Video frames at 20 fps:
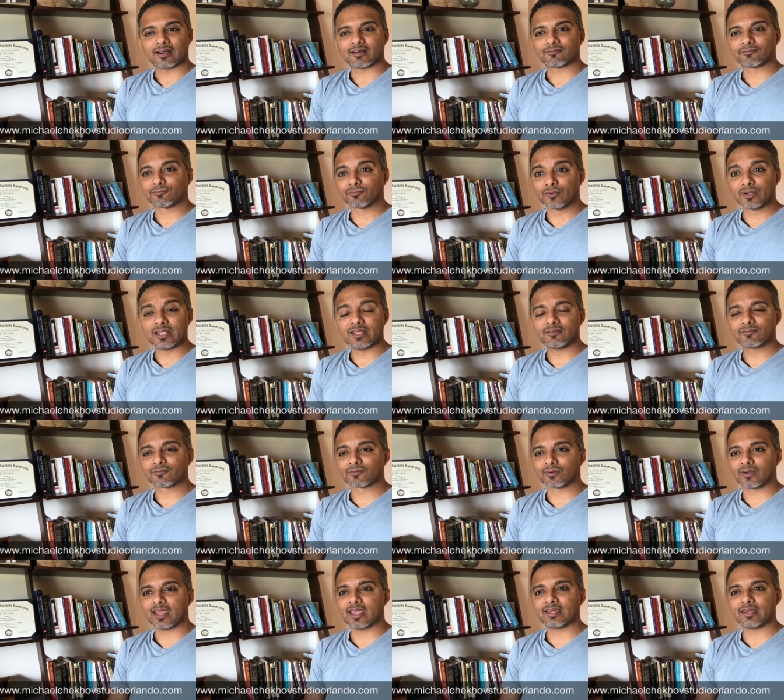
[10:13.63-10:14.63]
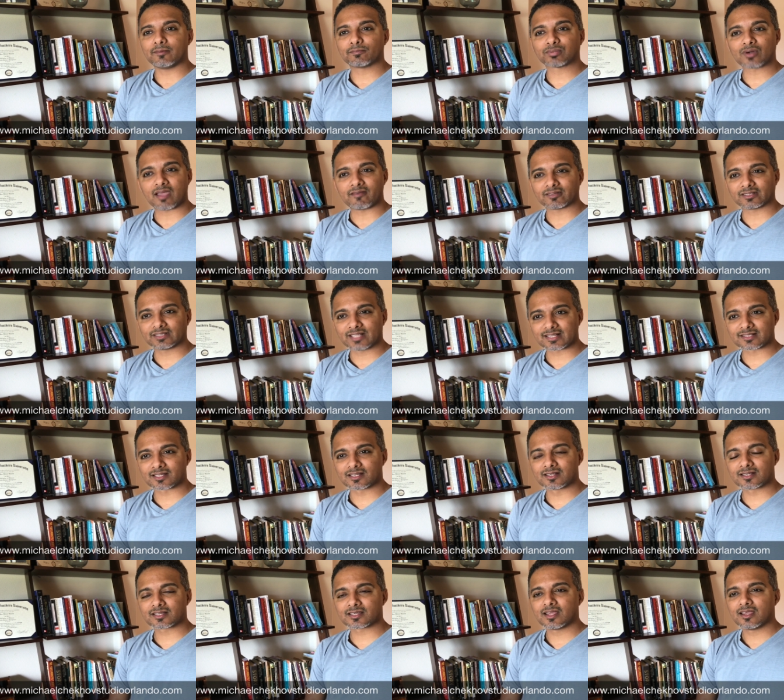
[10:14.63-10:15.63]
free for any private
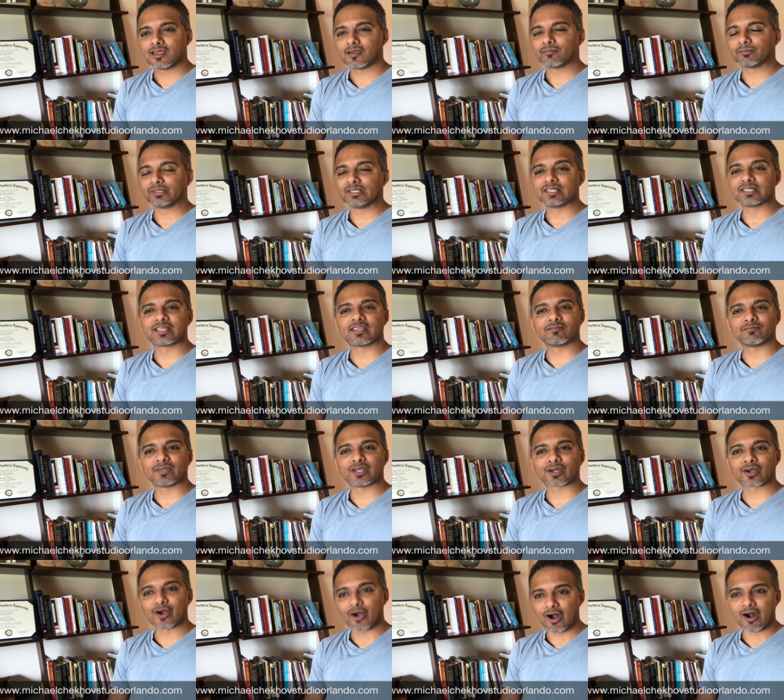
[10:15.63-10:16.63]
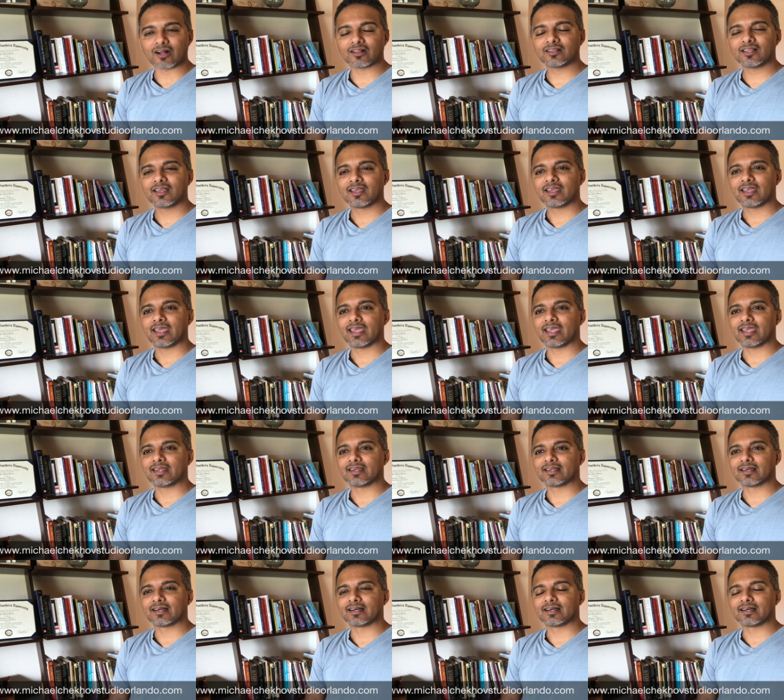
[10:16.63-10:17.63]
lessons, please give me a call
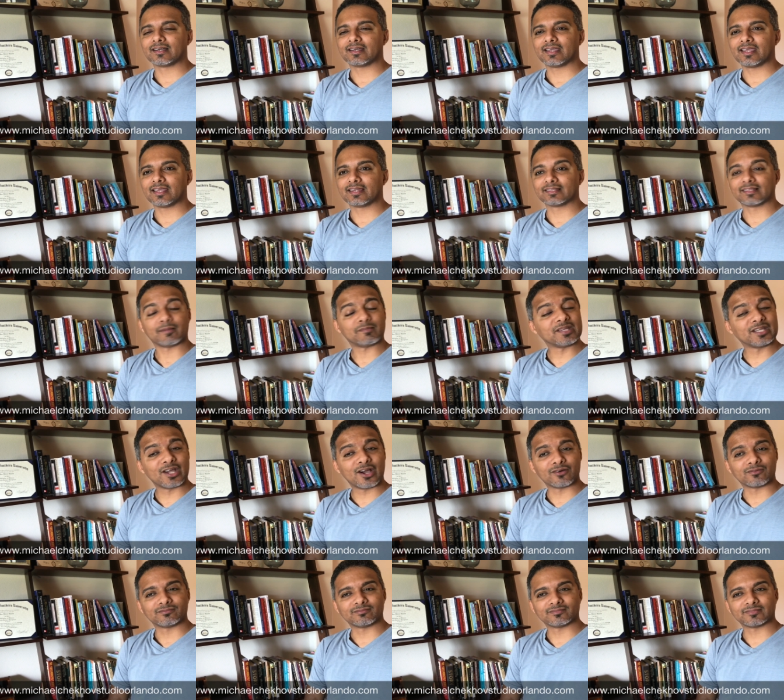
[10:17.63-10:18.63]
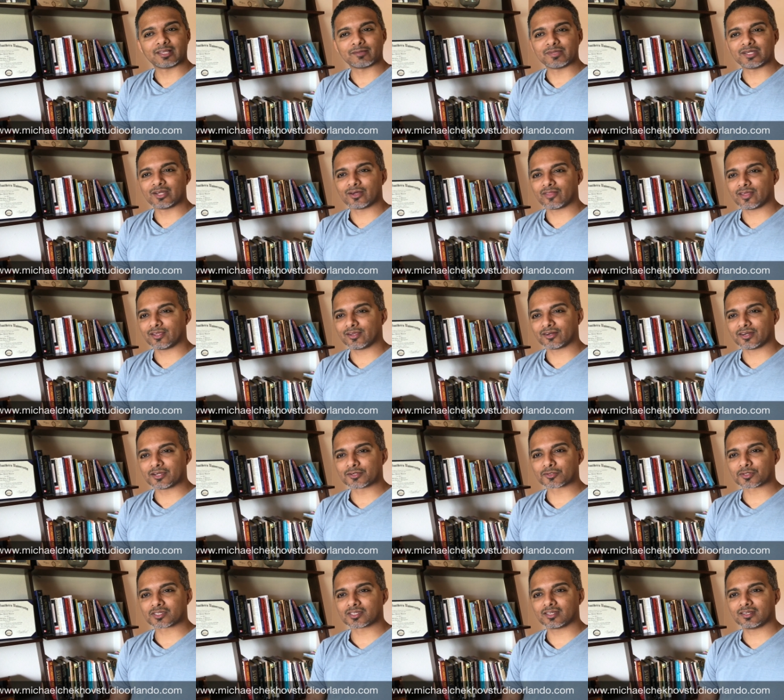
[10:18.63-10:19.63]
and let me know. Let me know that you're
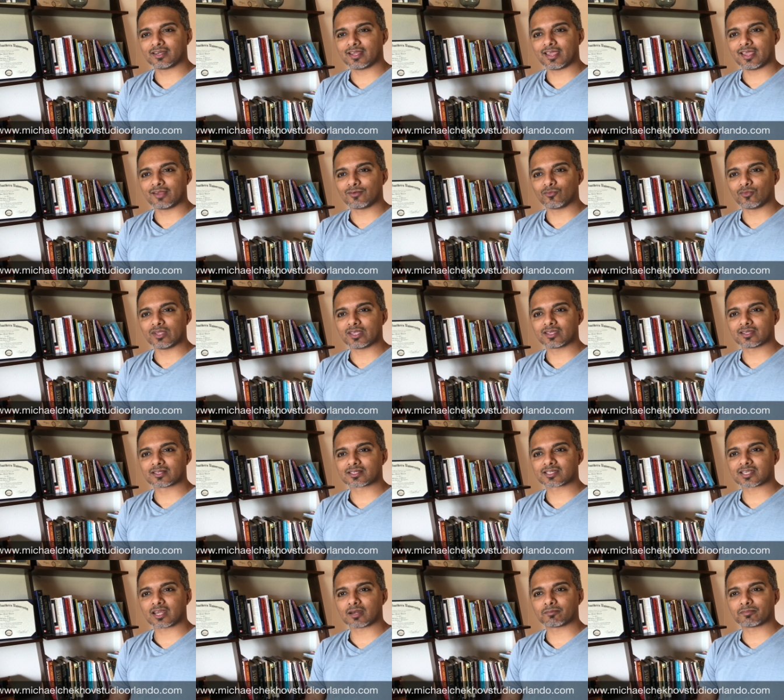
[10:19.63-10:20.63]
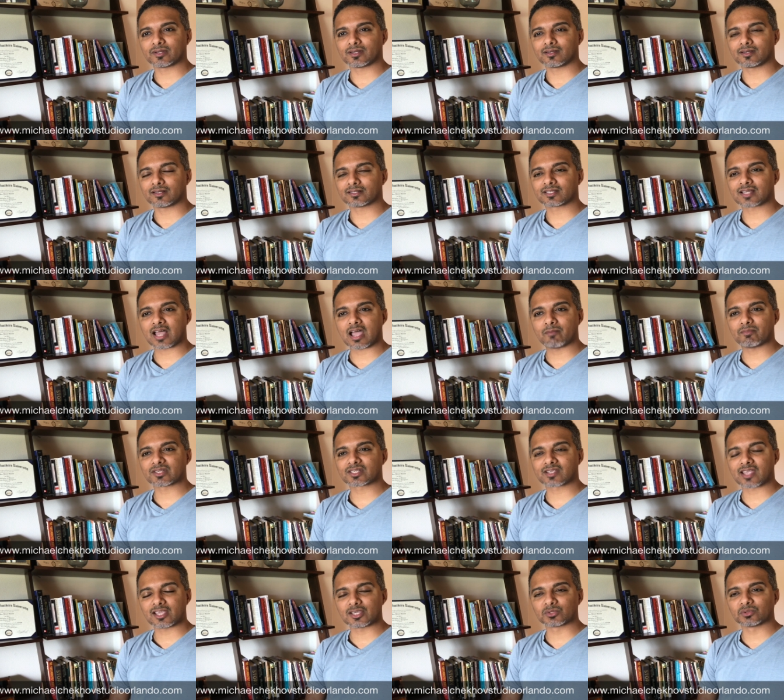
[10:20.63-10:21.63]
interested, and we can set up a time, a
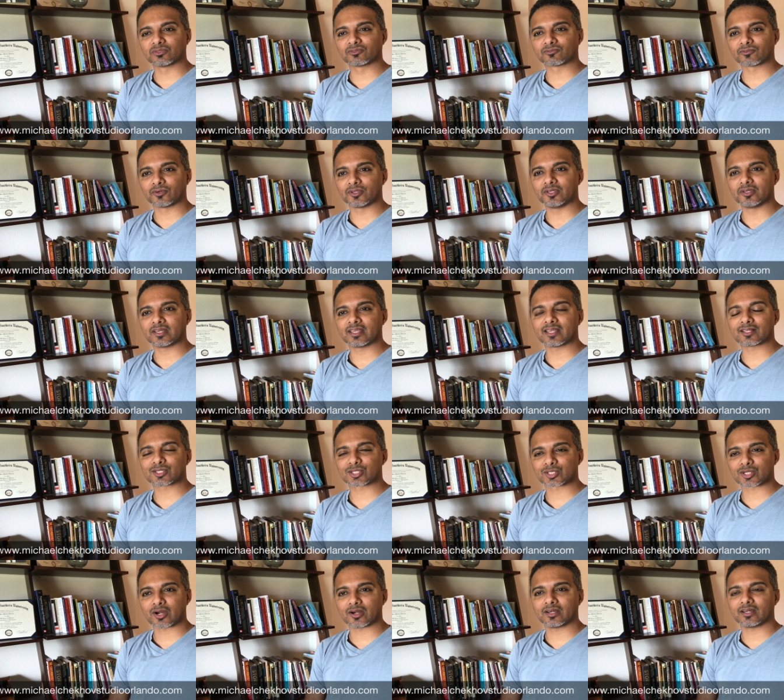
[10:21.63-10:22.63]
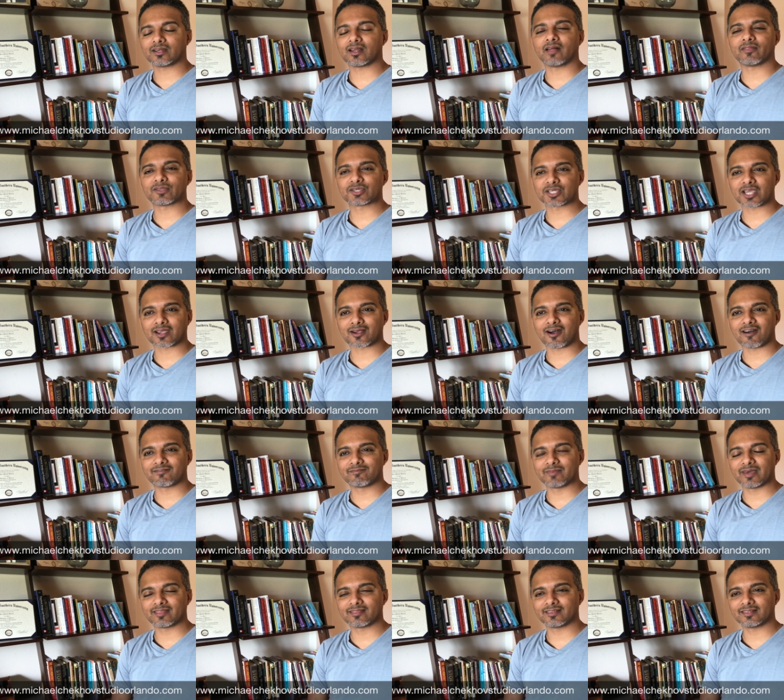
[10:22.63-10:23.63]
schedule for you to get started on the Chekhov
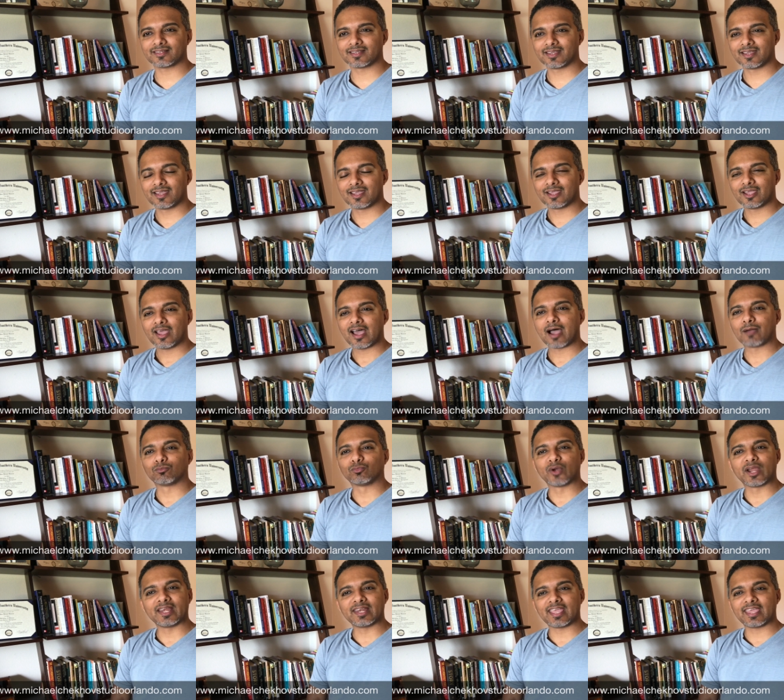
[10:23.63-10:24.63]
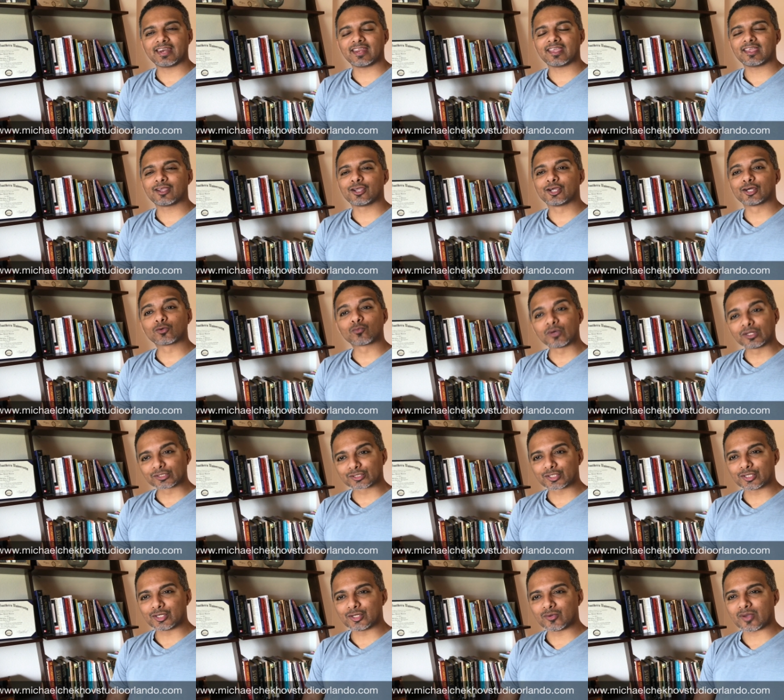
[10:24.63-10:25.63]
method. I'm radiating goodwill
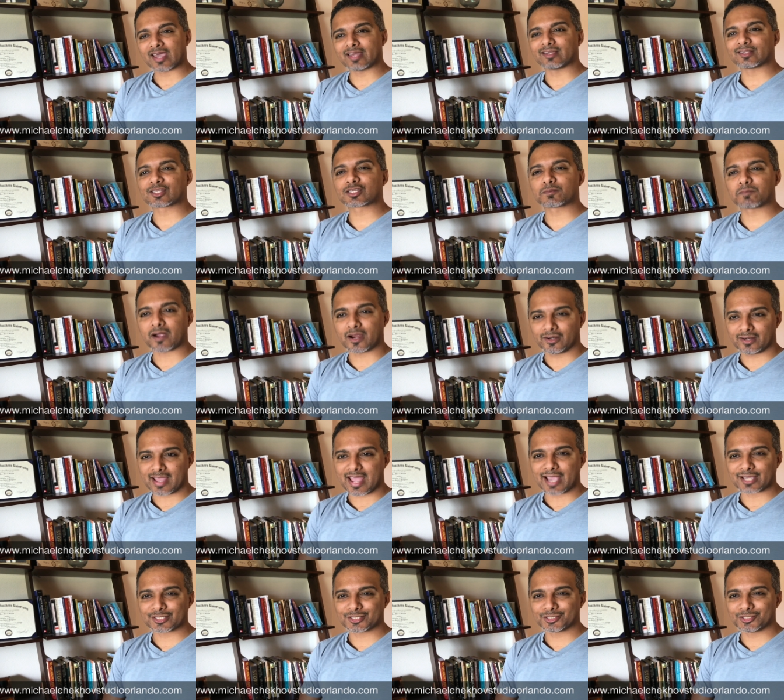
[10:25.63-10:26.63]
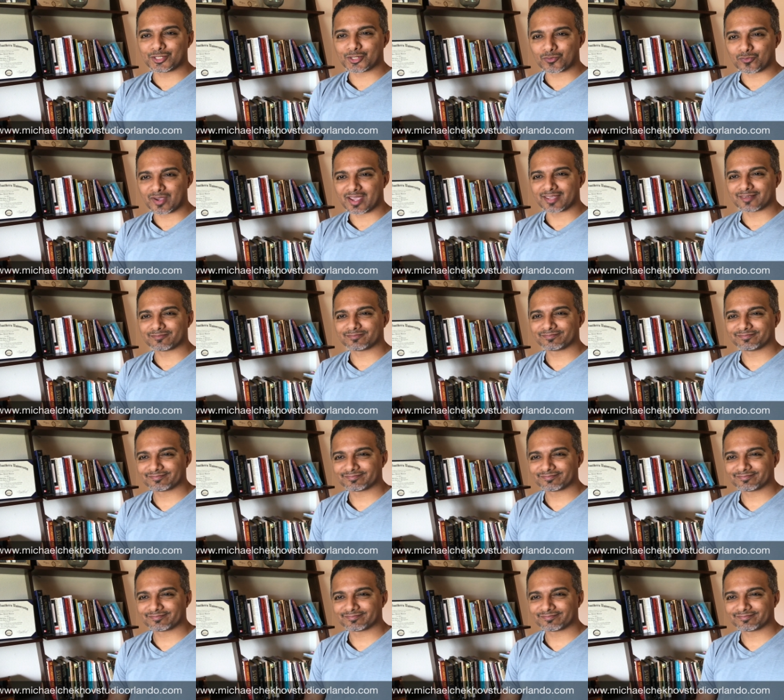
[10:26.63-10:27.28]
to you and inspired action your way.